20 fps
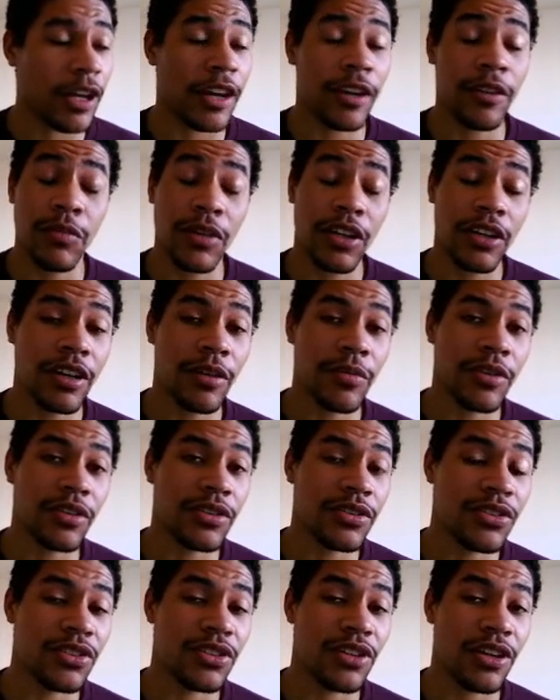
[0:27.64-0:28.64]
me coming
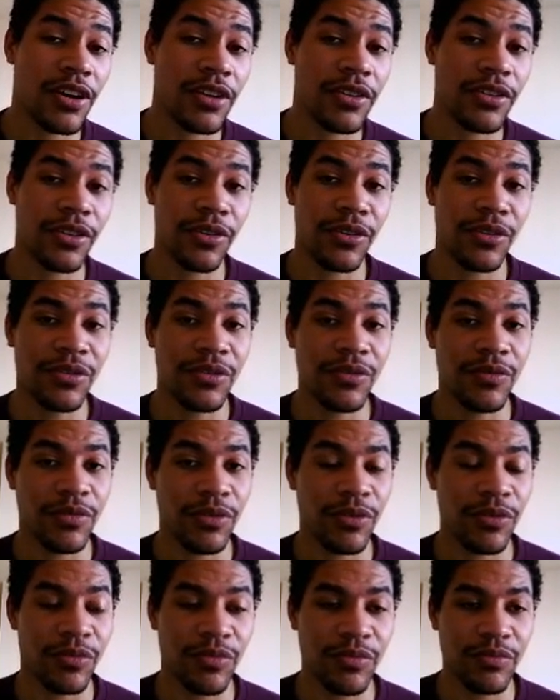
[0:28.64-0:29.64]
to Chicago
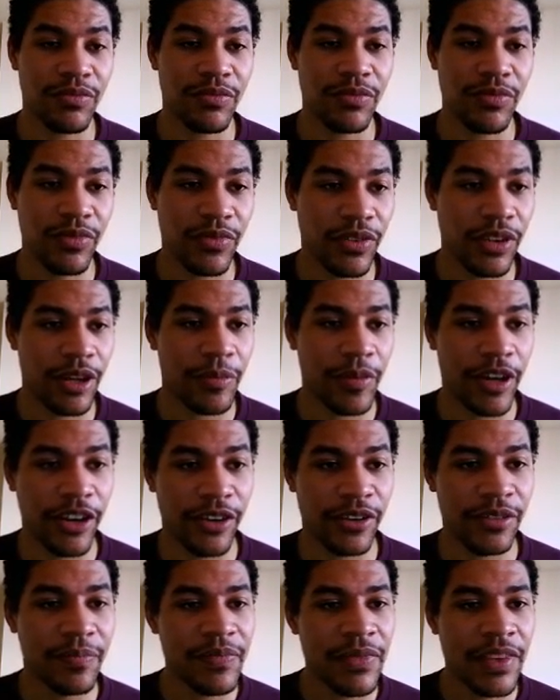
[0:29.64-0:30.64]
for that
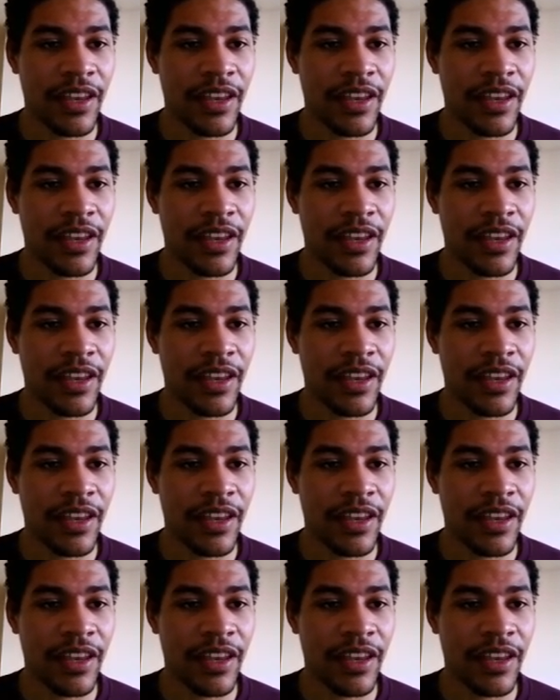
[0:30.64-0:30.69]
matter.